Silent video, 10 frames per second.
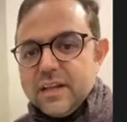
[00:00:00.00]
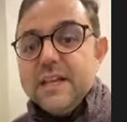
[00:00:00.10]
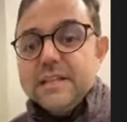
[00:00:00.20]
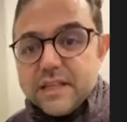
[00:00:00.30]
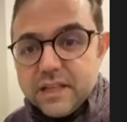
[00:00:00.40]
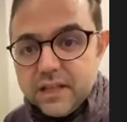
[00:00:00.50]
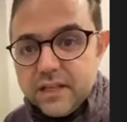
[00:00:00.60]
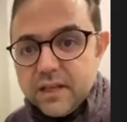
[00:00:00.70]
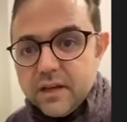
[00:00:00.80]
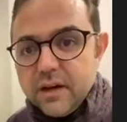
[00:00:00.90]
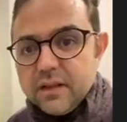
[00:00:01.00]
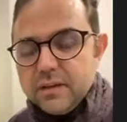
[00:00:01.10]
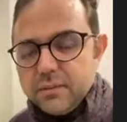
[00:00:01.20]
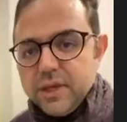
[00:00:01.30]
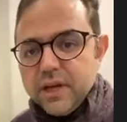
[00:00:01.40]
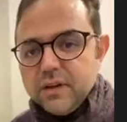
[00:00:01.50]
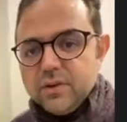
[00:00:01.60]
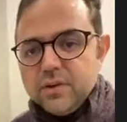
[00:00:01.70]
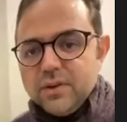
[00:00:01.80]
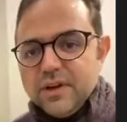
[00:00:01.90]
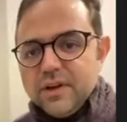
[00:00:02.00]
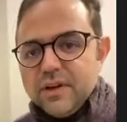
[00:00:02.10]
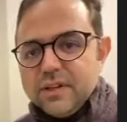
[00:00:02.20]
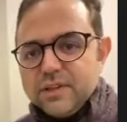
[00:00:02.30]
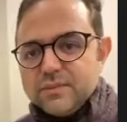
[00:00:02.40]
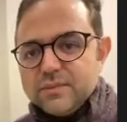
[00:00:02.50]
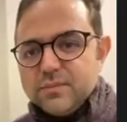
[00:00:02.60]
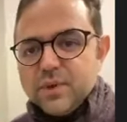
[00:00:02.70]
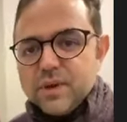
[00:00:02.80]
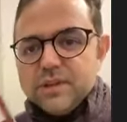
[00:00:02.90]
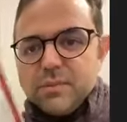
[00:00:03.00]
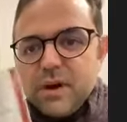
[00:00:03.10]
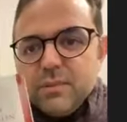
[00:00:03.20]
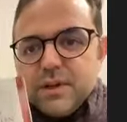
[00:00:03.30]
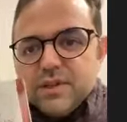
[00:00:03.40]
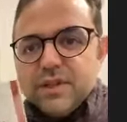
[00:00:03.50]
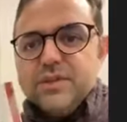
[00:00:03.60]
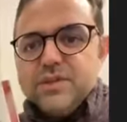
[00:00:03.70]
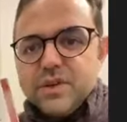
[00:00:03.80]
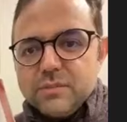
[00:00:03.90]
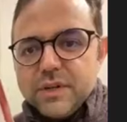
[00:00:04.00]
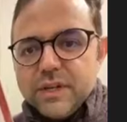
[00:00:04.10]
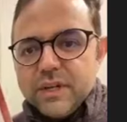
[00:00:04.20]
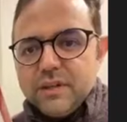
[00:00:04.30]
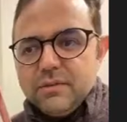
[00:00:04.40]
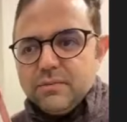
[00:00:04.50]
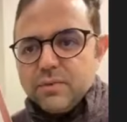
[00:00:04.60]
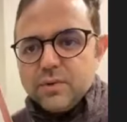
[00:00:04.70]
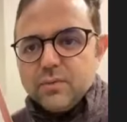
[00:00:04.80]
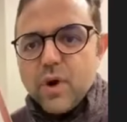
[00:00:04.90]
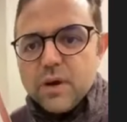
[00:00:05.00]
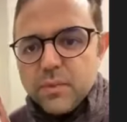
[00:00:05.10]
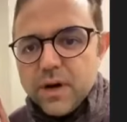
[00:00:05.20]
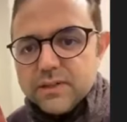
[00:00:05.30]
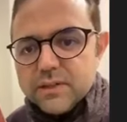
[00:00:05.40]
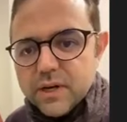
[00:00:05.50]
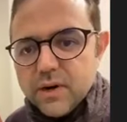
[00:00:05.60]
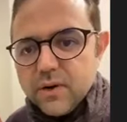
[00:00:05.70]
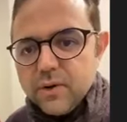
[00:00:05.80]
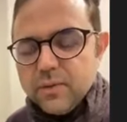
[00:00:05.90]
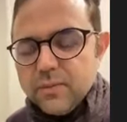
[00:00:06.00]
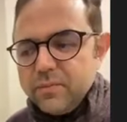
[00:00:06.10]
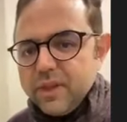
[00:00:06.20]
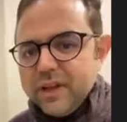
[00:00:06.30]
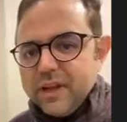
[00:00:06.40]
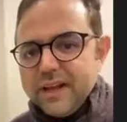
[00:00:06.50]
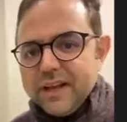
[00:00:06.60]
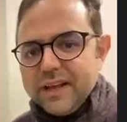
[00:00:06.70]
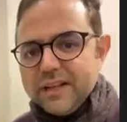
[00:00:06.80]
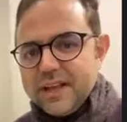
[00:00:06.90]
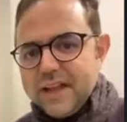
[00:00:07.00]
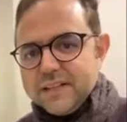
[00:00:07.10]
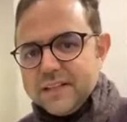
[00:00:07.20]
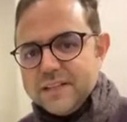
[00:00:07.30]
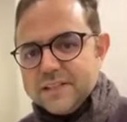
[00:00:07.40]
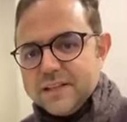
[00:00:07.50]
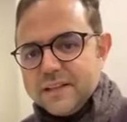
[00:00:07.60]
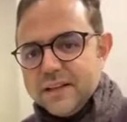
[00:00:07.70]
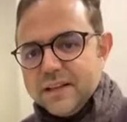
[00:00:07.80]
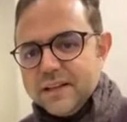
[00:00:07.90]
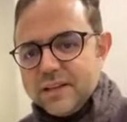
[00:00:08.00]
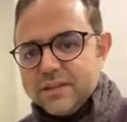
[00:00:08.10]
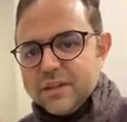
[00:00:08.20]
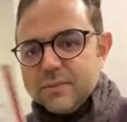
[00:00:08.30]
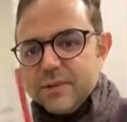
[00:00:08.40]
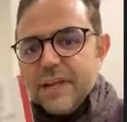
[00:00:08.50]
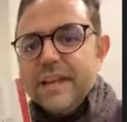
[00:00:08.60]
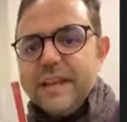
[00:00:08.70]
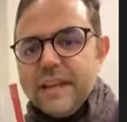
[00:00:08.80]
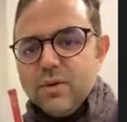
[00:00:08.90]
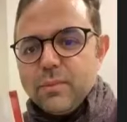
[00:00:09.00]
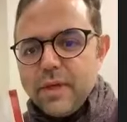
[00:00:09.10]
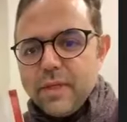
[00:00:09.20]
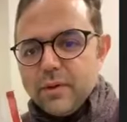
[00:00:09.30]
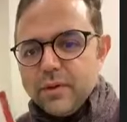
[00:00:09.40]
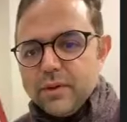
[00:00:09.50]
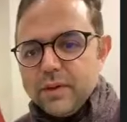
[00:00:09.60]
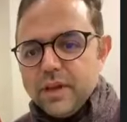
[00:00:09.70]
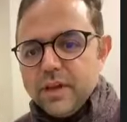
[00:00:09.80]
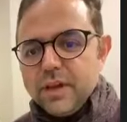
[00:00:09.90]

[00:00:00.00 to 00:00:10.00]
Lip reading: easily on the piano. This book is published in Germany for 1 month ago. And that is something new method